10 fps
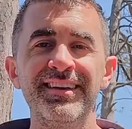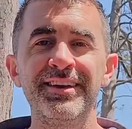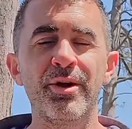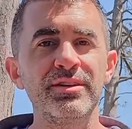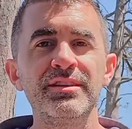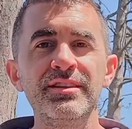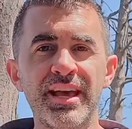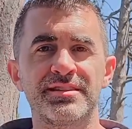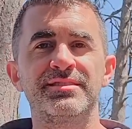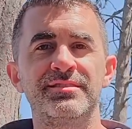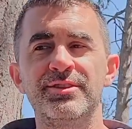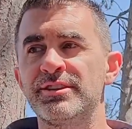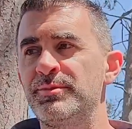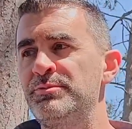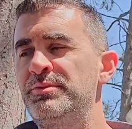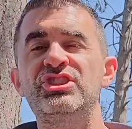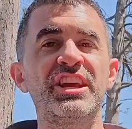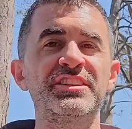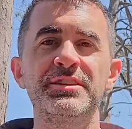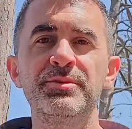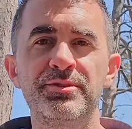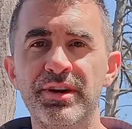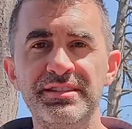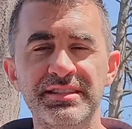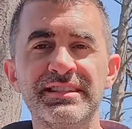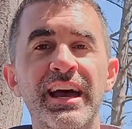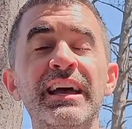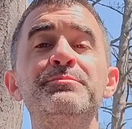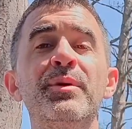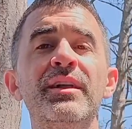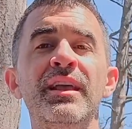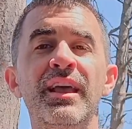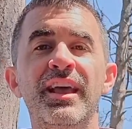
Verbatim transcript: You know, yes, you're not supposed to be chasing with crazy size, but